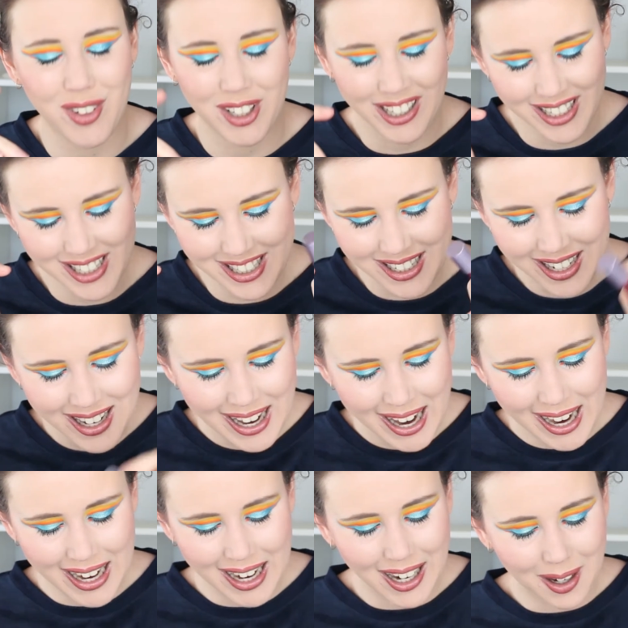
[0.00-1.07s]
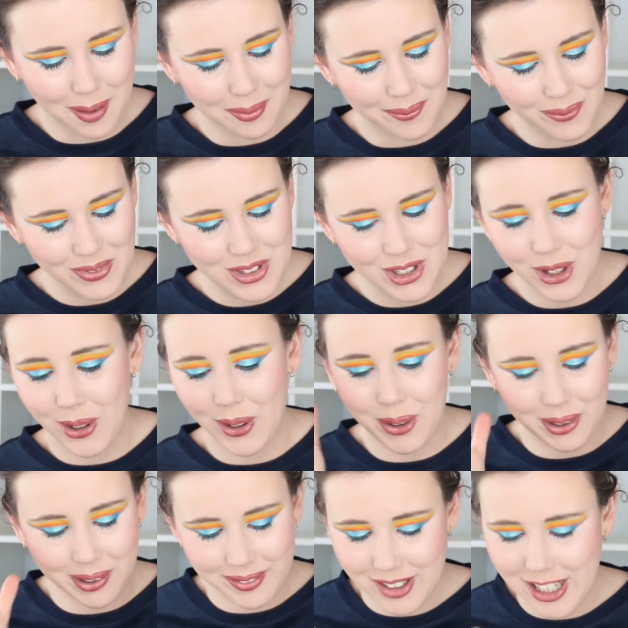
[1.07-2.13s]
finished.
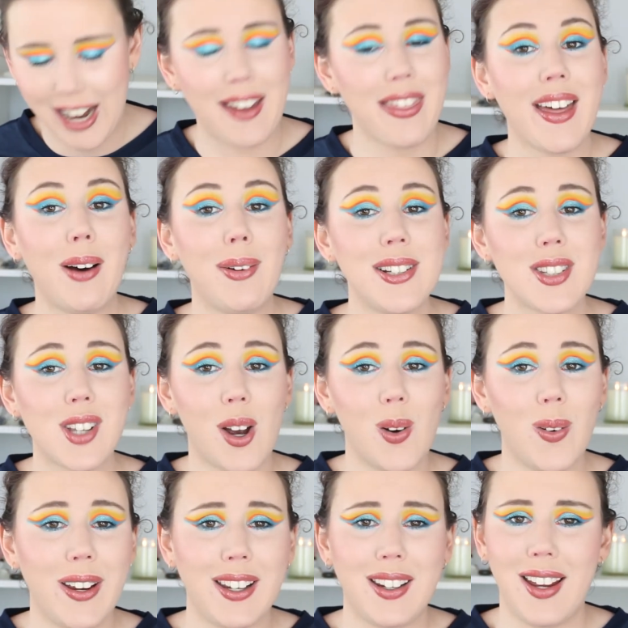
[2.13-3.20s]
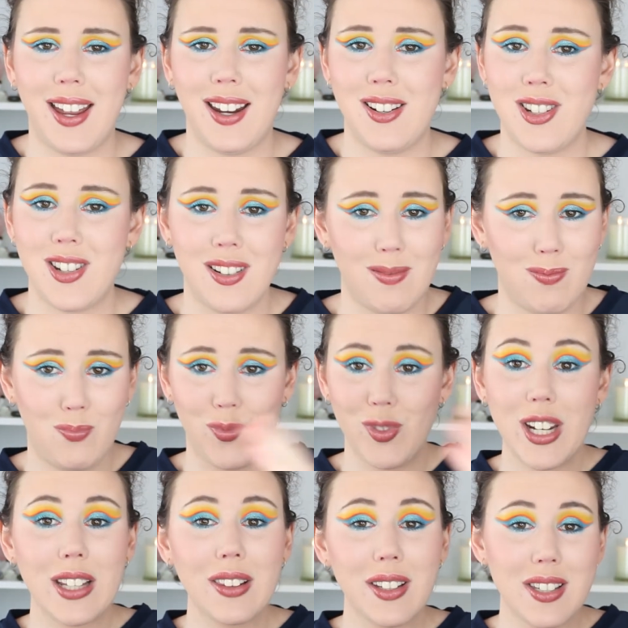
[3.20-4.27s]
So yeah, that one's going, and
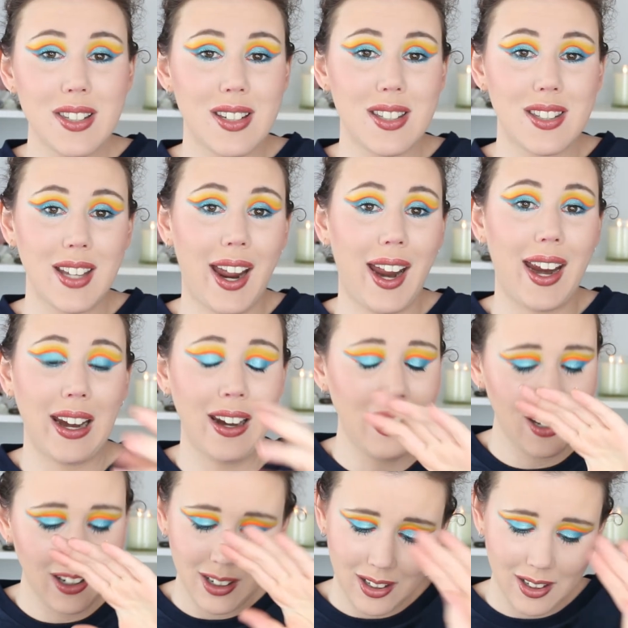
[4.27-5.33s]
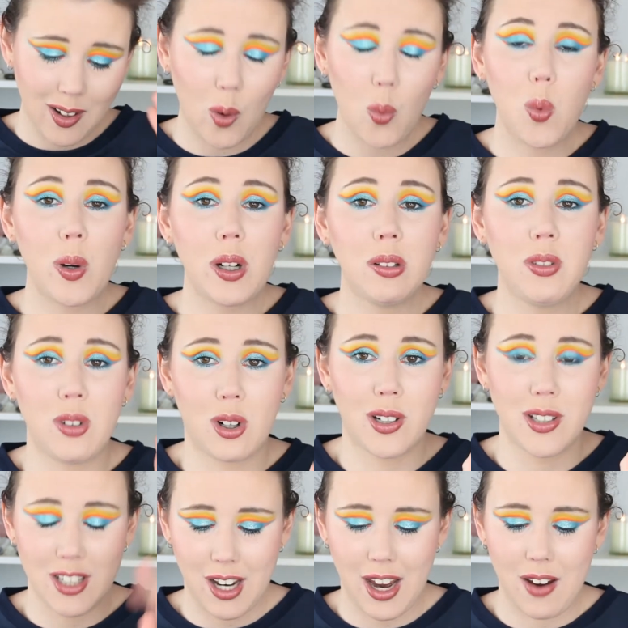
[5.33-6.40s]
needless to say, will
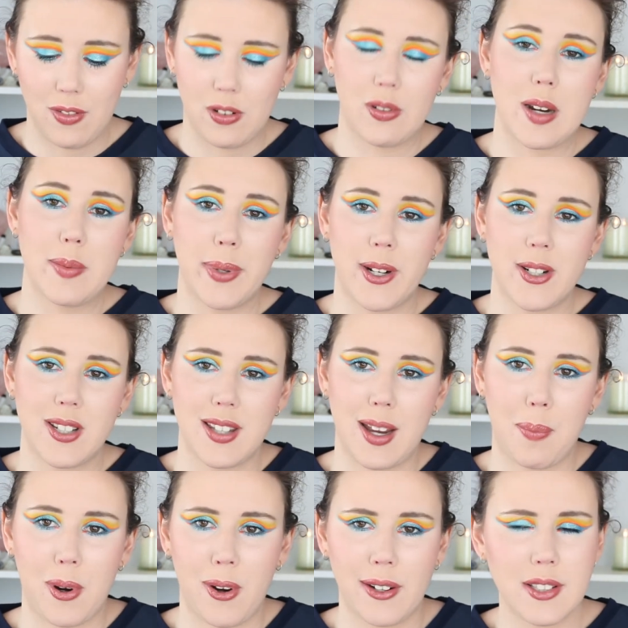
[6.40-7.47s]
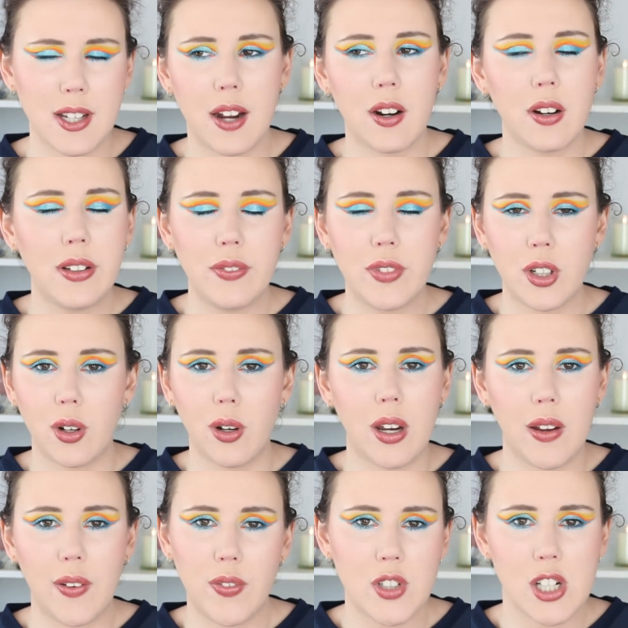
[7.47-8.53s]
not ever repurchase that product. I don't even know
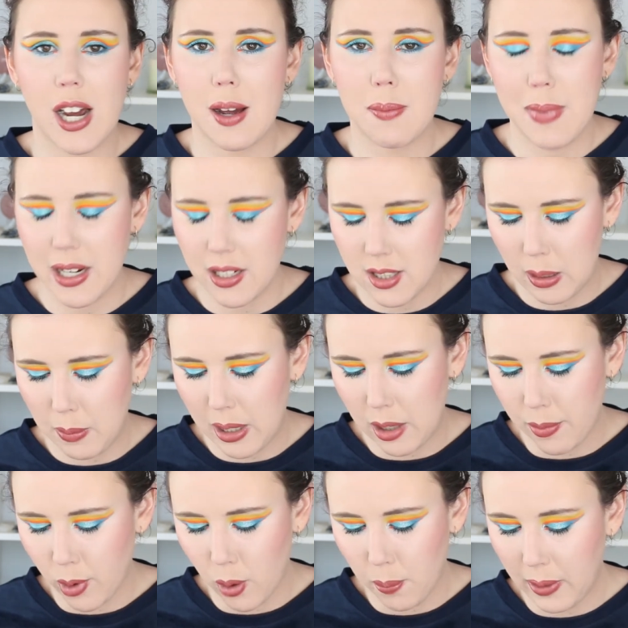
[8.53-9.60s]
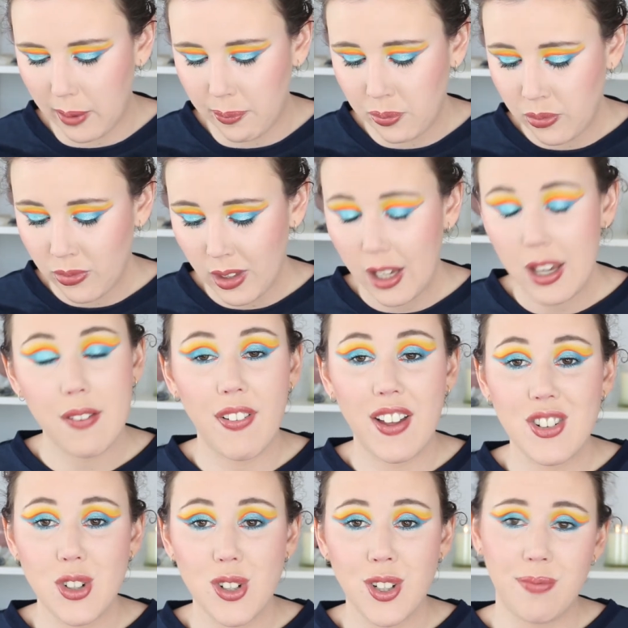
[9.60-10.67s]
if Tarte makes them anymore, but if
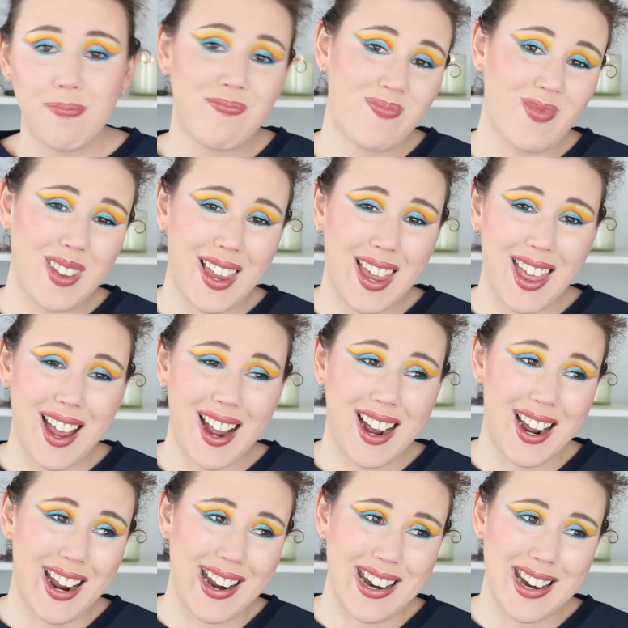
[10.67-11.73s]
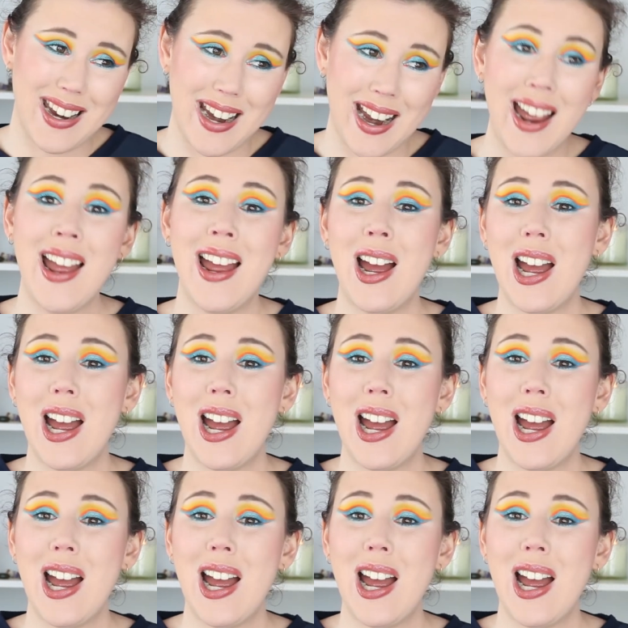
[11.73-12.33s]
they do, I